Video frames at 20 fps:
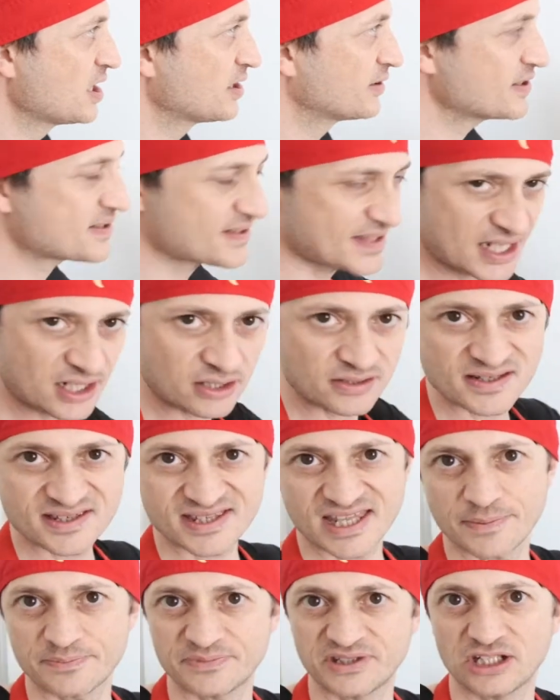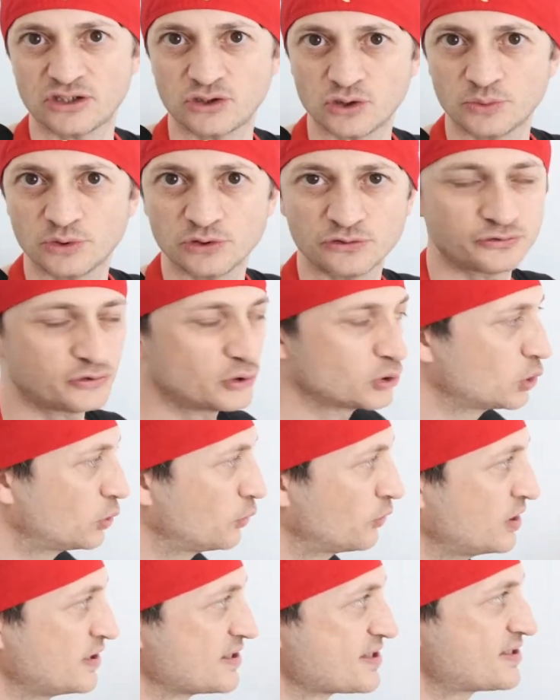the second step that you will follow
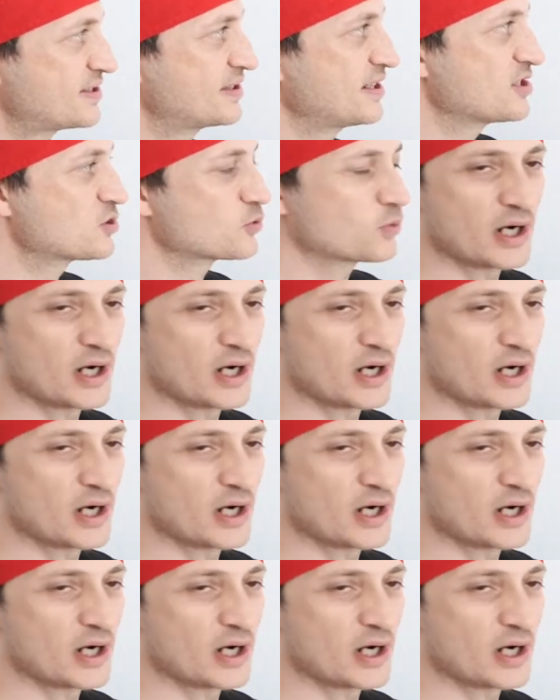is this